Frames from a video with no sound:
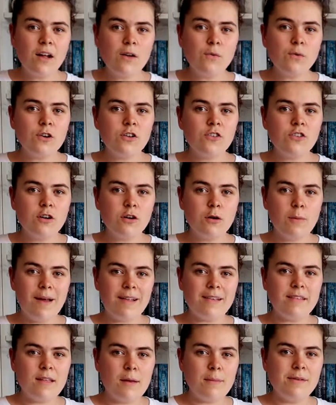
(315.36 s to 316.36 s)
I want to talk
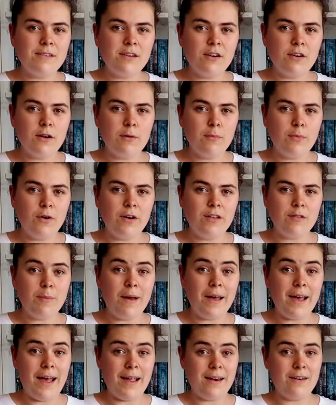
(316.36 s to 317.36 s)
about Cemetery Boys
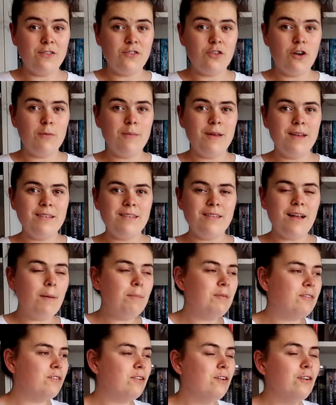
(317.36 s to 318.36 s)
by Aidan Thomas.
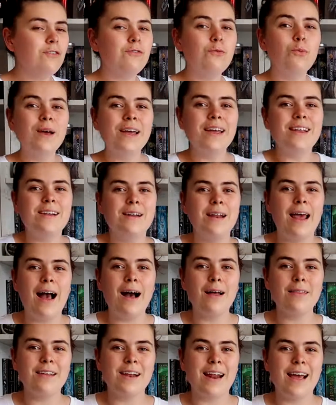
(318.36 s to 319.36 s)
I'm still weirded
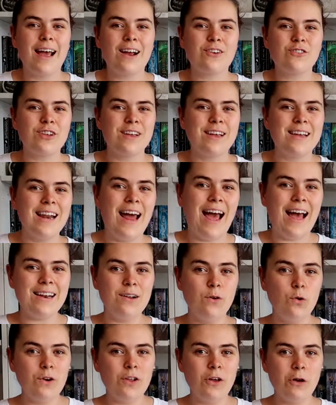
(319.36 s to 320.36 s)
out that I actually can add
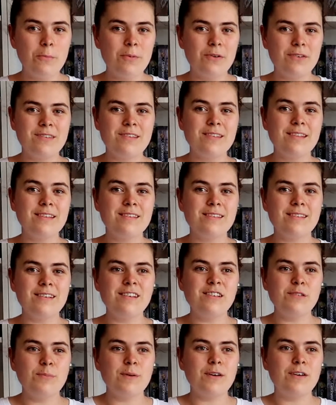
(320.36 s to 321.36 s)
audiobooks to this
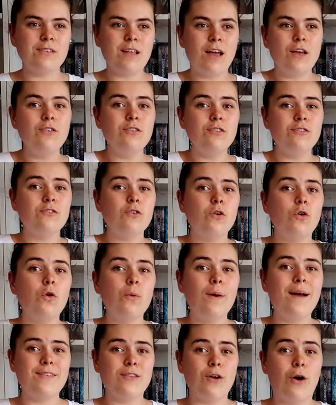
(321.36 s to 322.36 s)
list because I used to
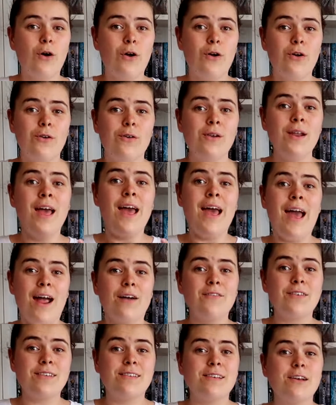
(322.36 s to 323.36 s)
always own
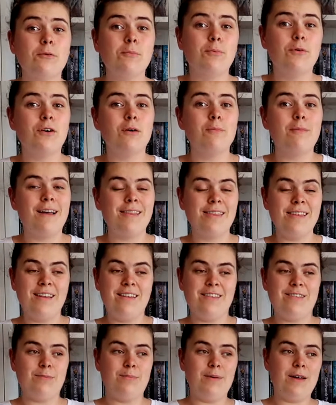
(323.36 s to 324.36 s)
every single book on my
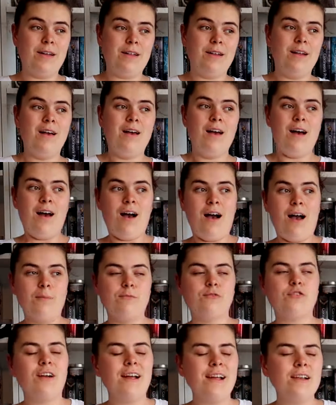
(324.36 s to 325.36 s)
list, but
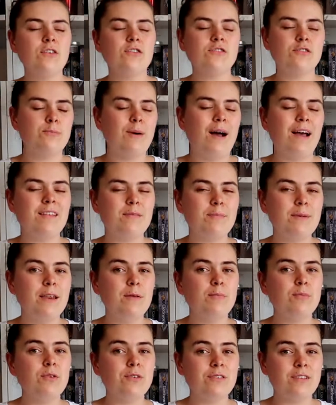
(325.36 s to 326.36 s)
I'm trying not to buy as
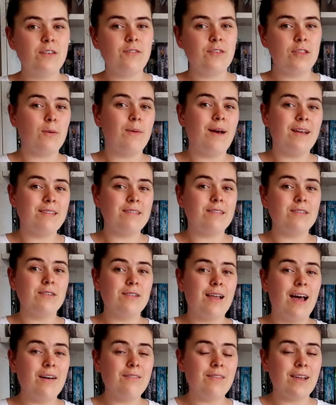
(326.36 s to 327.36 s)
many books, even though I
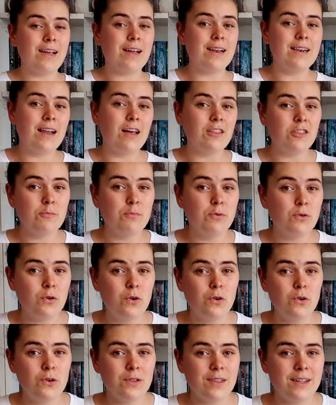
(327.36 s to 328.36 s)
still have like another book
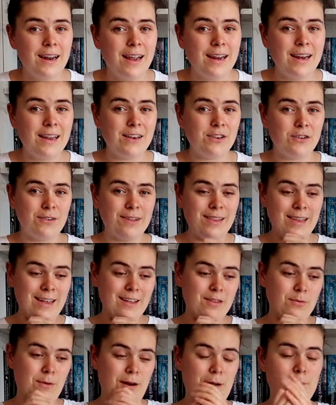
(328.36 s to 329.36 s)
haul that I need to
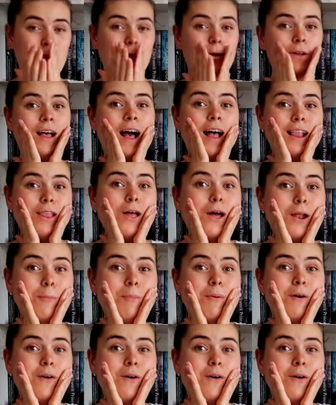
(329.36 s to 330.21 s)
release where I bought a lot of